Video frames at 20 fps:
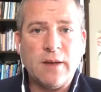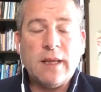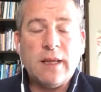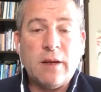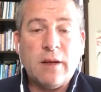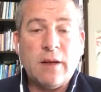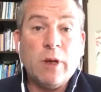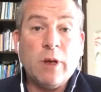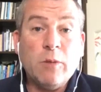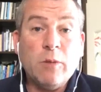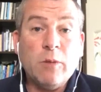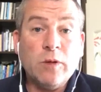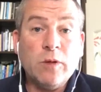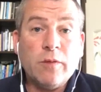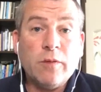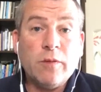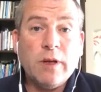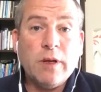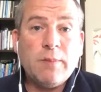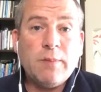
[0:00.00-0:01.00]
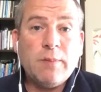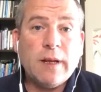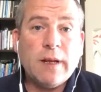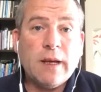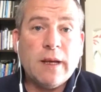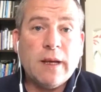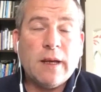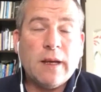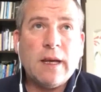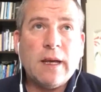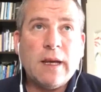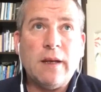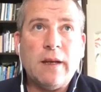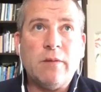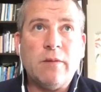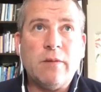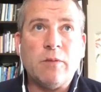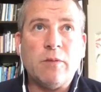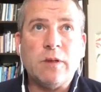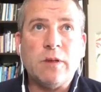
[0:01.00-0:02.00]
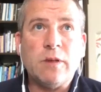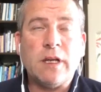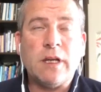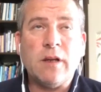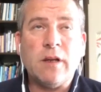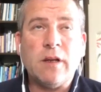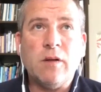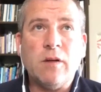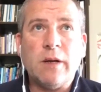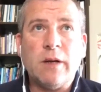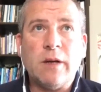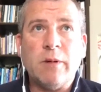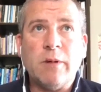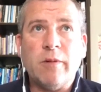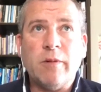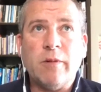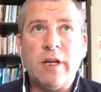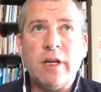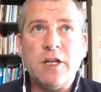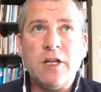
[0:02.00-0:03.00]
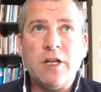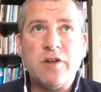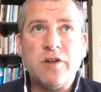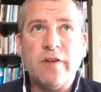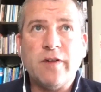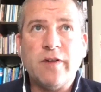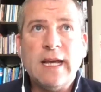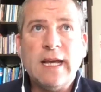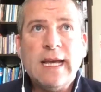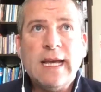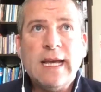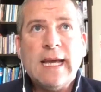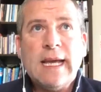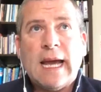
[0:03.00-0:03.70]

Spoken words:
and then we won the replay and didn't look like we were in danger of it.